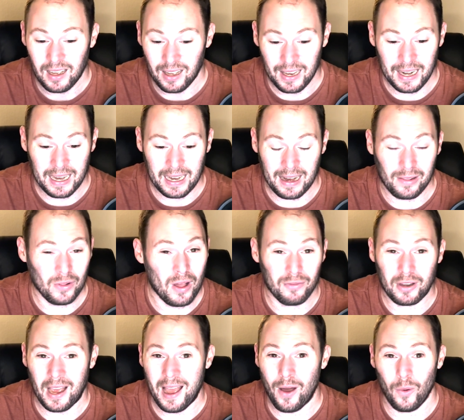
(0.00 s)
And I love
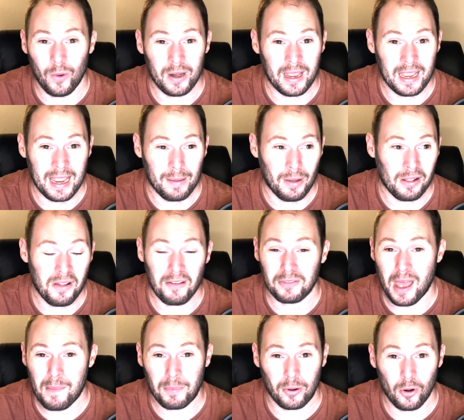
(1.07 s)
Kyle Whittingham. I love
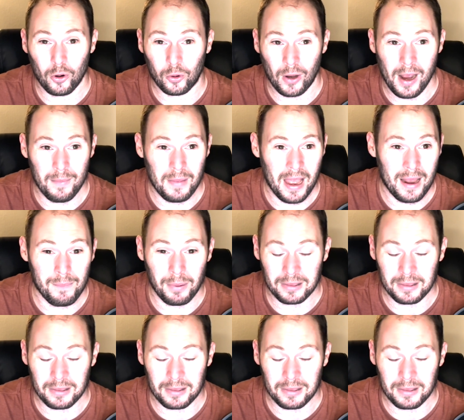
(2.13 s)
that program, man.